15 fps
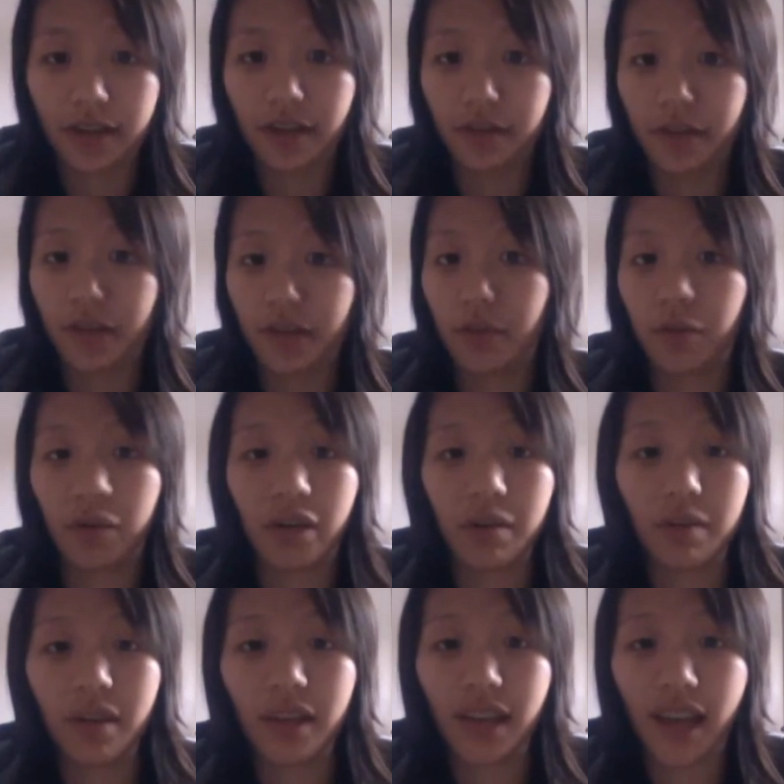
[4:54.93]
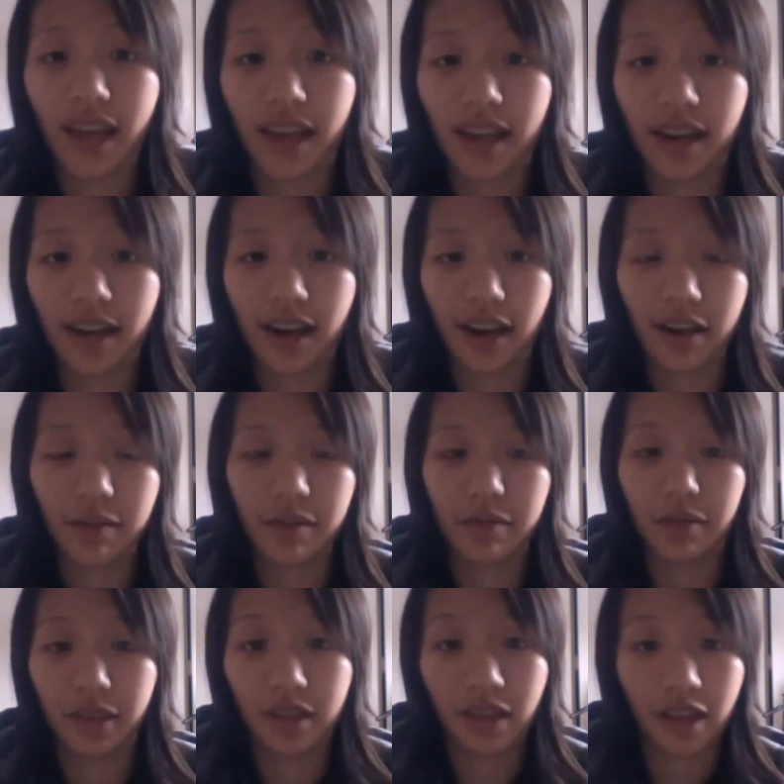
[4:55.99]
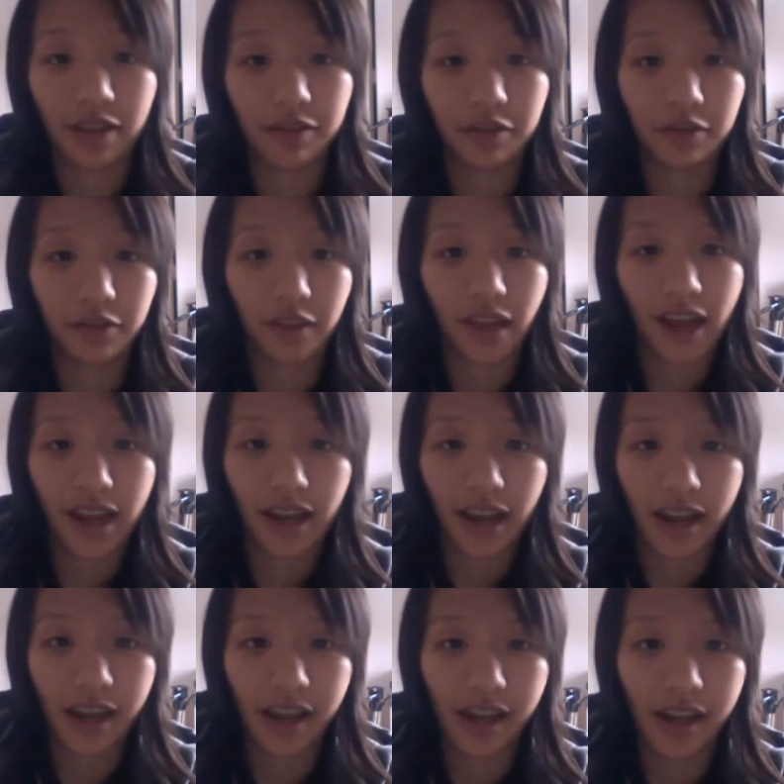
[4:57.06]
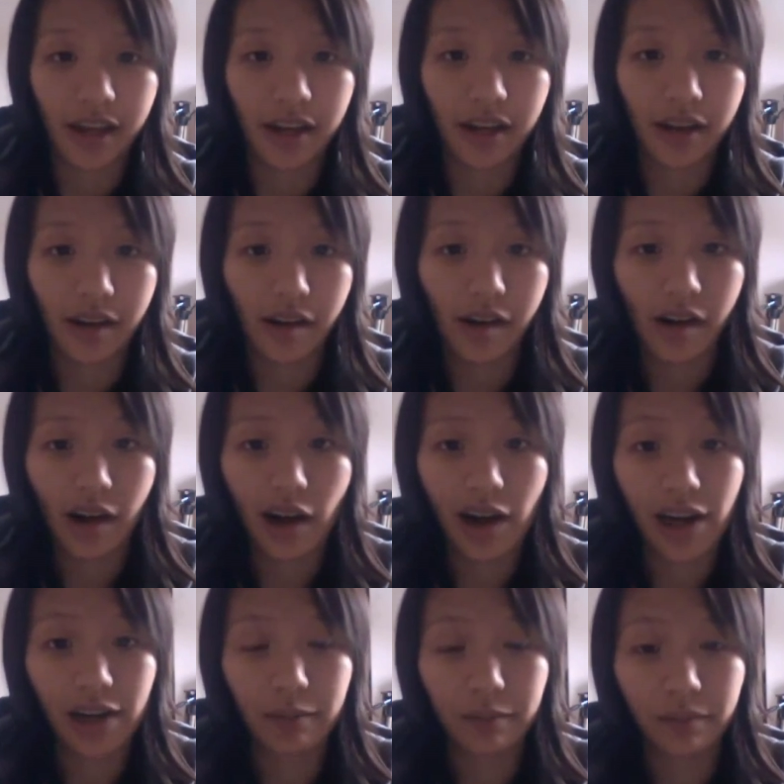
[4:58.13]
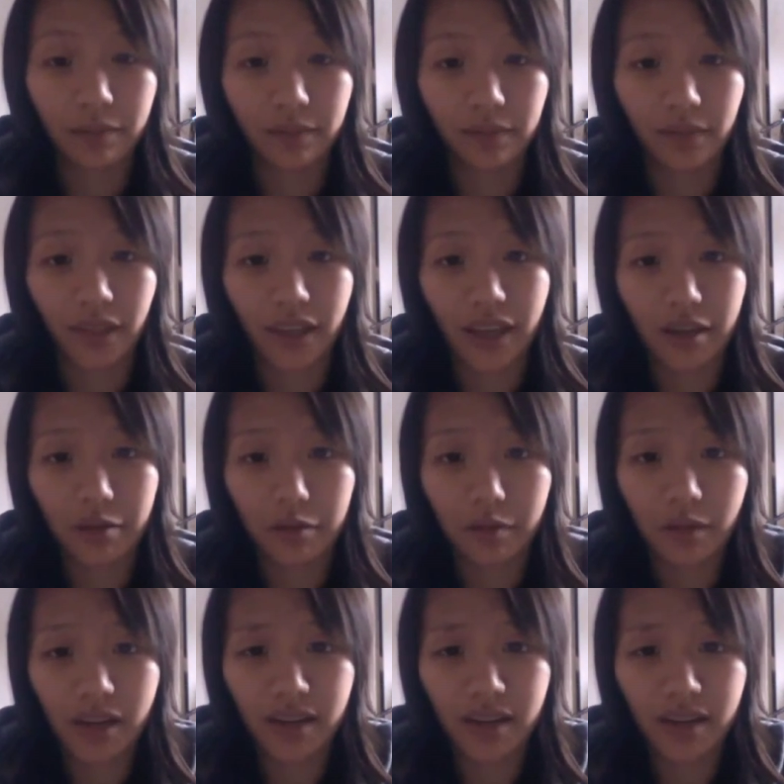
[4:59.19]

supporting me, and I've been really thankful for that, and I can't wait